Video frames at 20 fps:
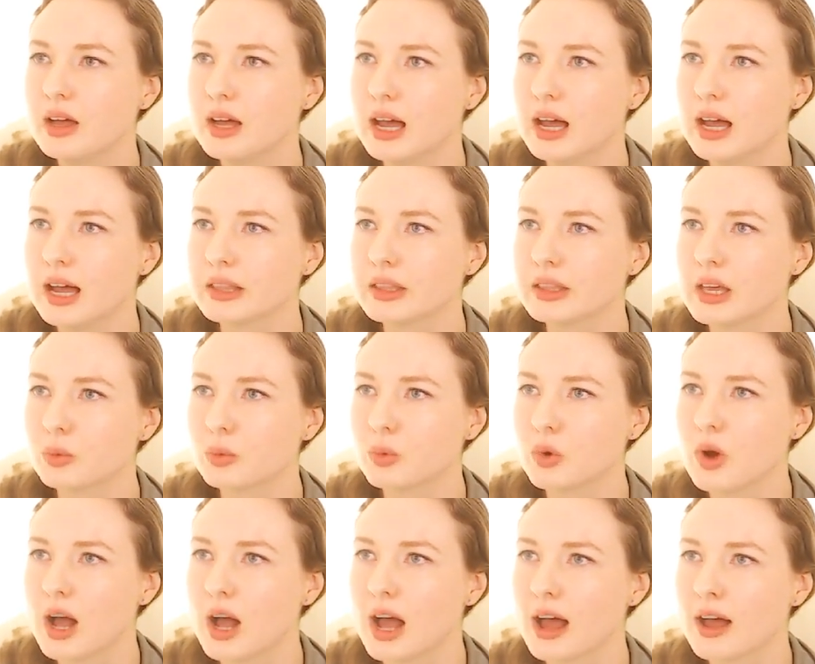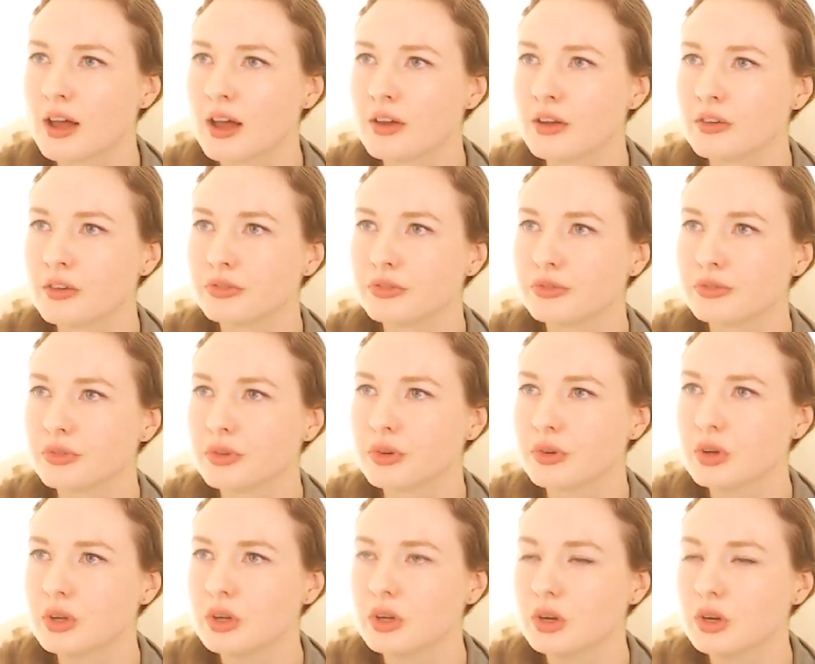and then we'll have
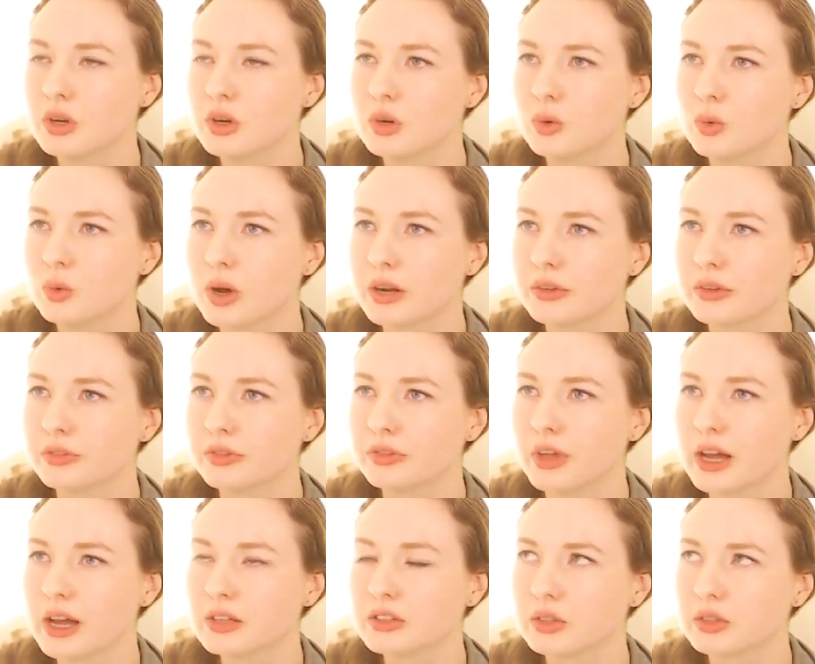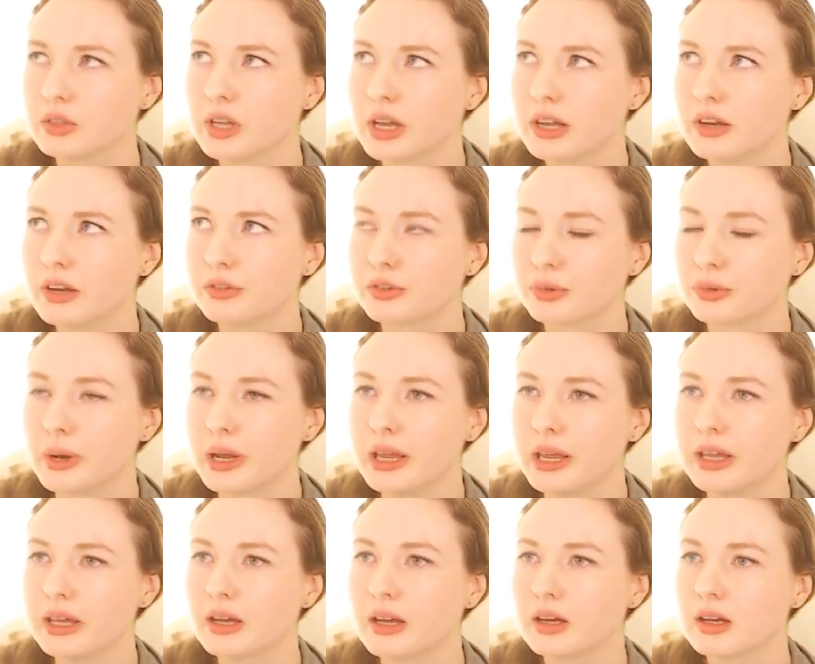one of that, so negative
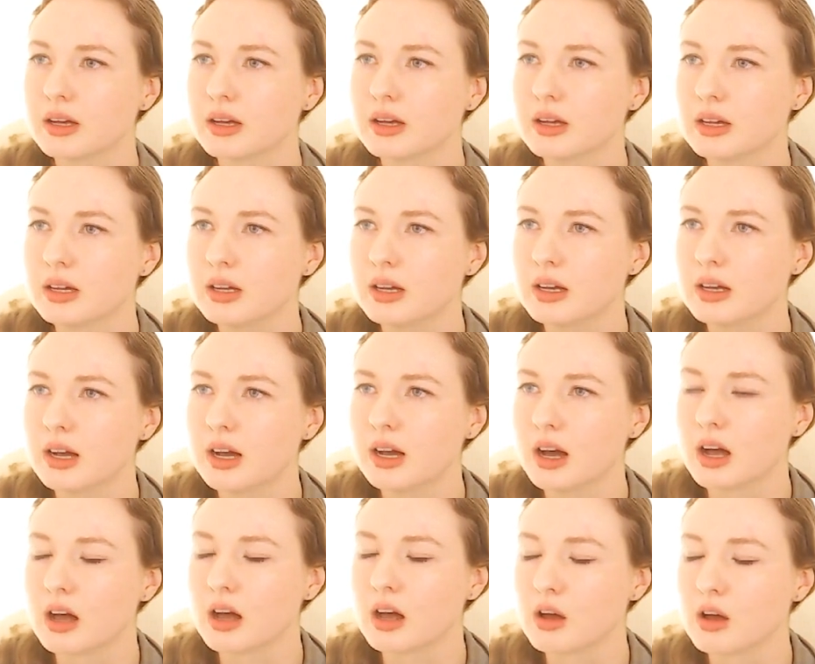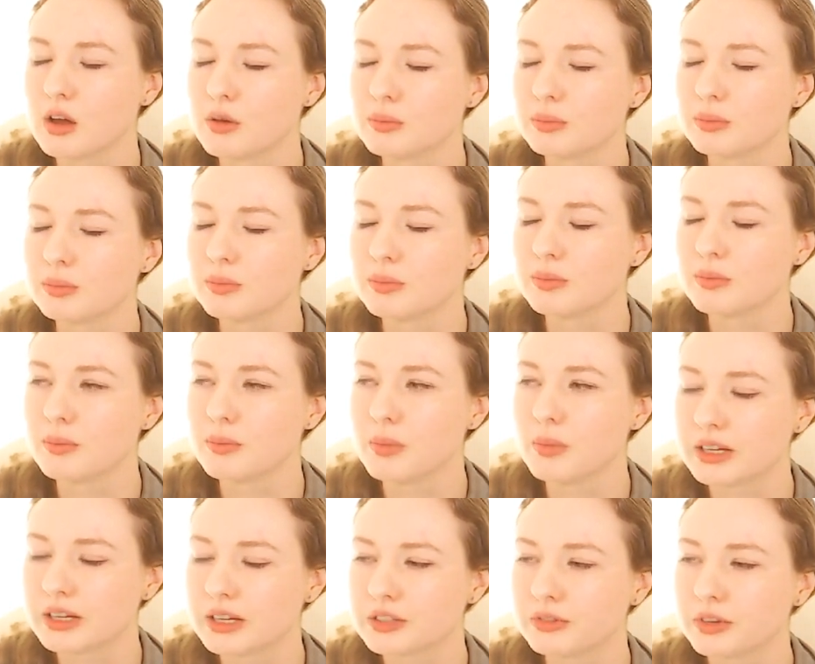3
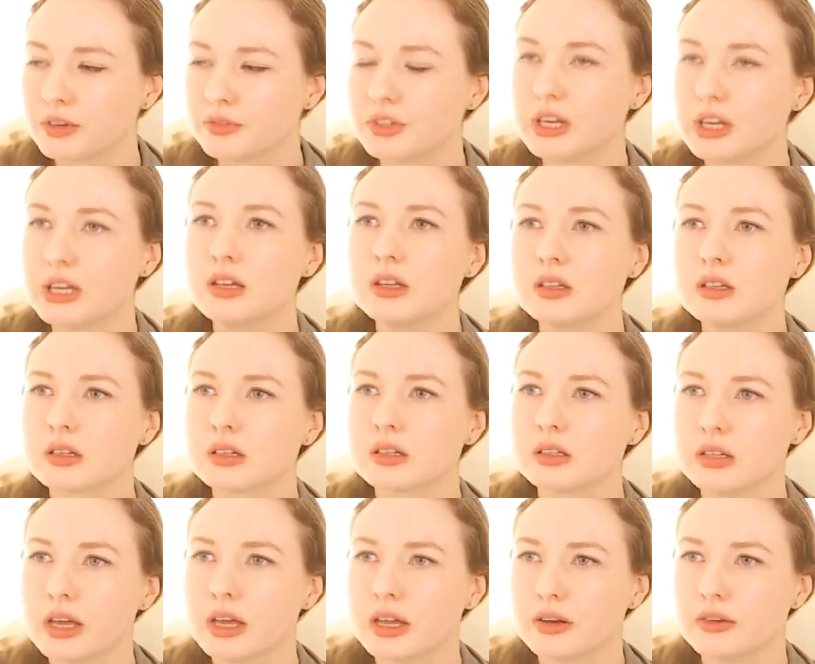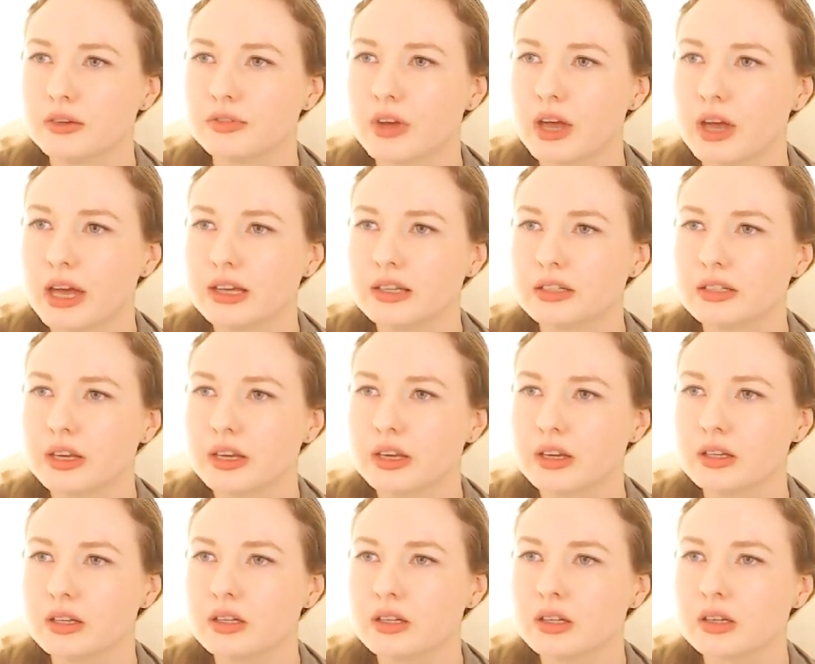minus 15, negative
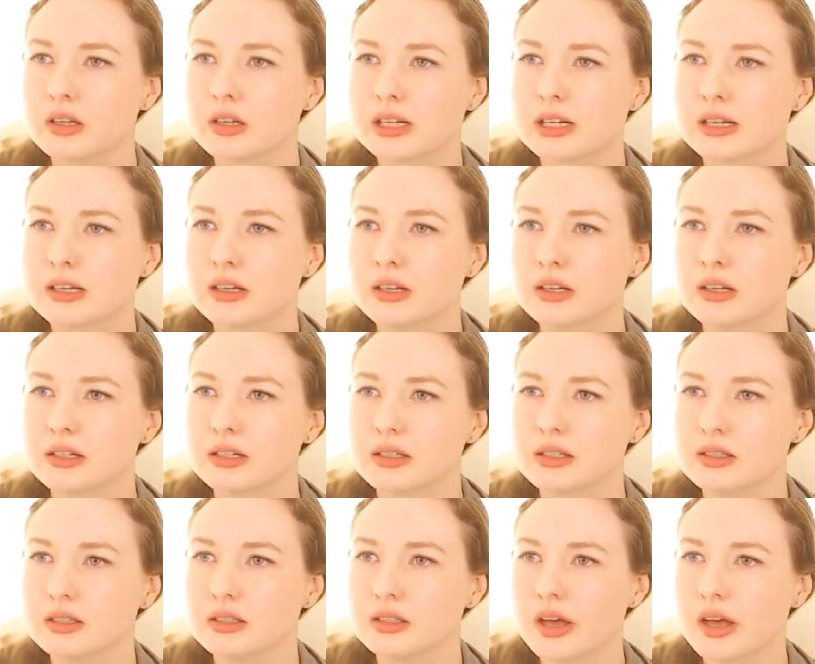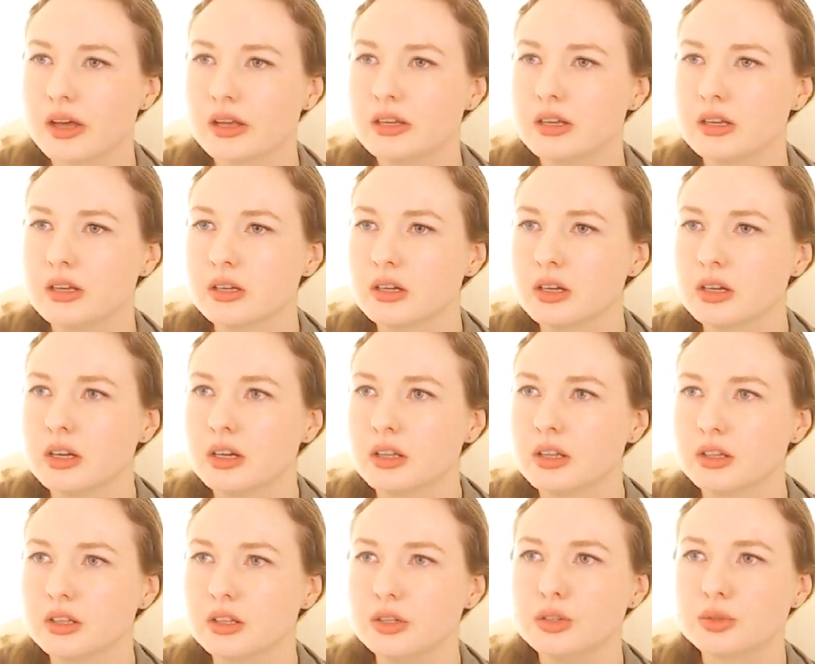18z. The
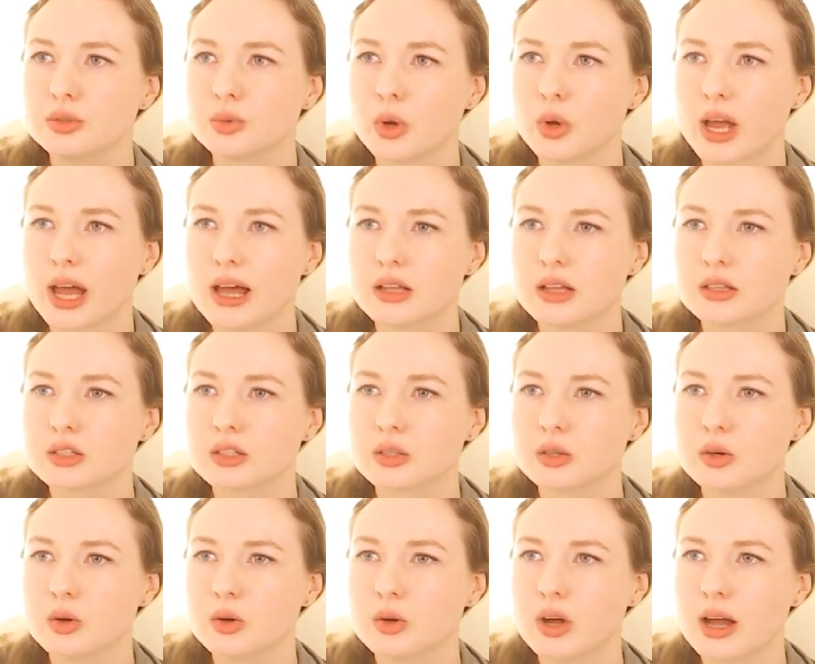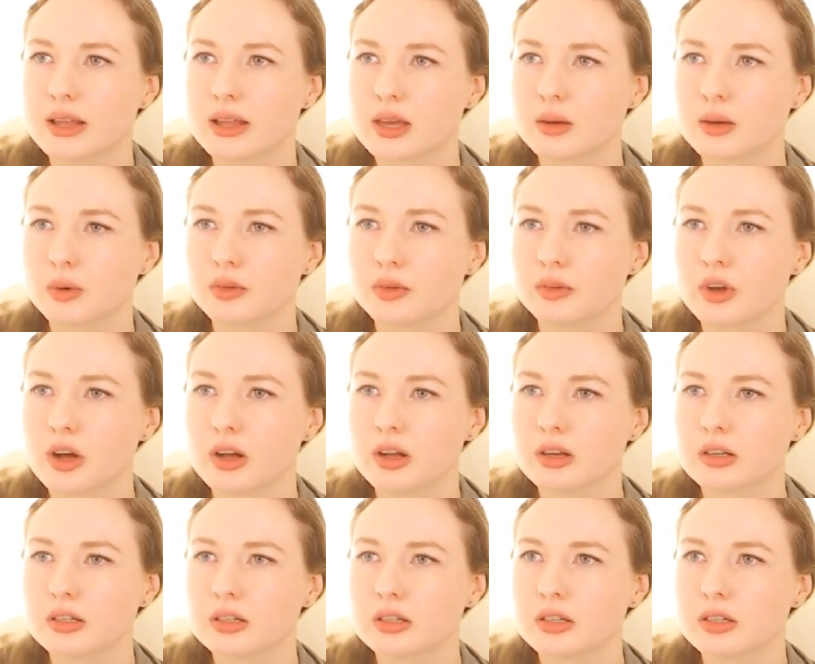u's will cancel, and then we've got
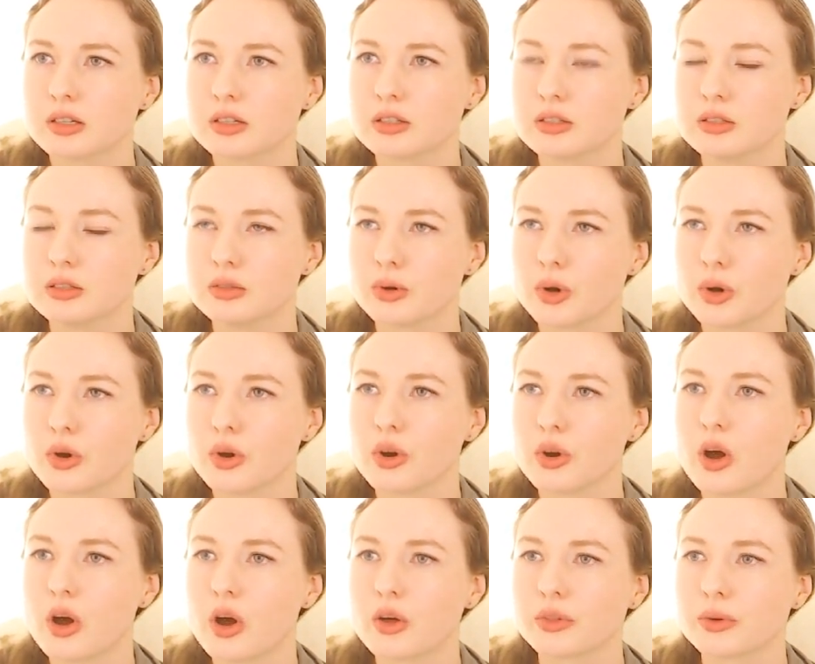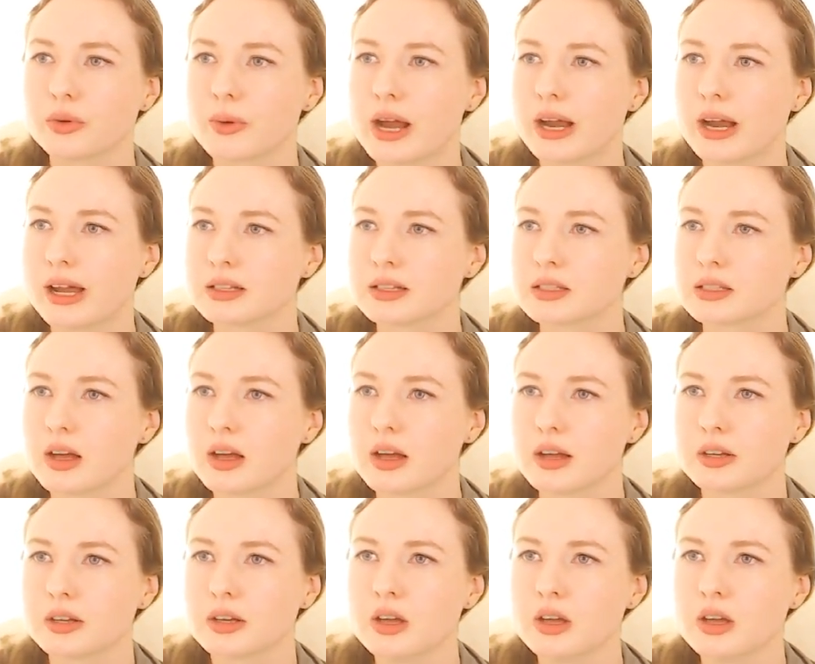0 on the right hand side.